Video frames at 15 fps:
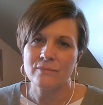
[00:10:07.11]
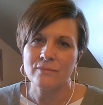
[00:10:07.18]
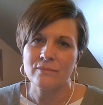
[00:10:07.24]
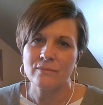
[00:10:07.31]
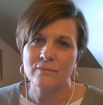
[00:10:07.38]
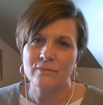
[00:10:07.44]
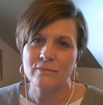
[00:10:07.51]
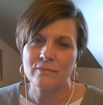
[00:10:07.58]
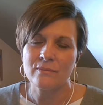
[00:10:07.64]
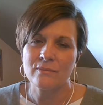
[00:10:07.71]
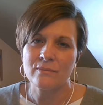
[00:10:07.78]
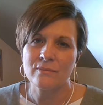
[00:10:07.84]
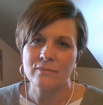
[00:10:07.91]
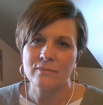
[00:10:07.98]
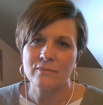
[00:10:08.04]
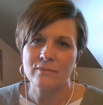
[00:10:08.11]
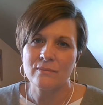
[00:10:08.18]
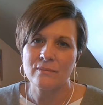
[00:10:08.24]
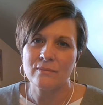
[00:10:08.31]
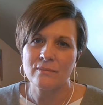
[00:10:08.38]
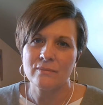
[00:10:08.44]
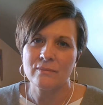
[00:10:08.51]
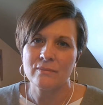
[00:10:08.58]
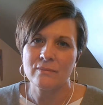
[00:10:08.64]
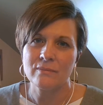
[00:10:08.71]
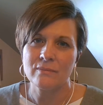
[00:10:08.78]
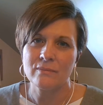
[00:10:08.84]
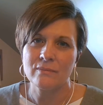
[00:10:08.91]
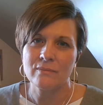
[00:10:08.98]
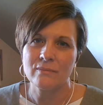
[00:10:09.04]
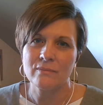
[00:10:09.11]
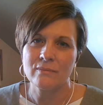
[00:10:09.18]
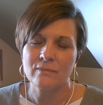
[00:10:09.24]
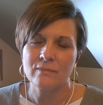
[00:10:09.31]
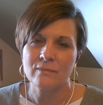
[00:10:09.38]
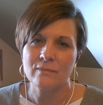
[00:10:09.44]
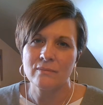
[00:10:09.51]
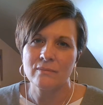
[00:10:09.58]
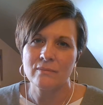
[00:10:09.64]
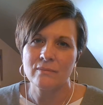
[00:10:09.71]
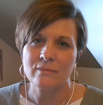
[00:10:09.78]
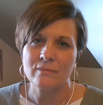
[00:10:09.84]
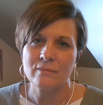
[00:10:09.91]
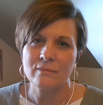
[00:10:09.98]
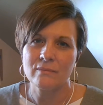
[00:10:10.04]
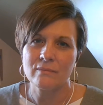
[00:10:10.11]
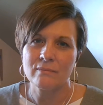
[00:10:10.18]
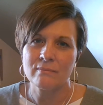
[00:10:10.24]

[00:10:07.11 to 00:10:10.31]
Nothing is said.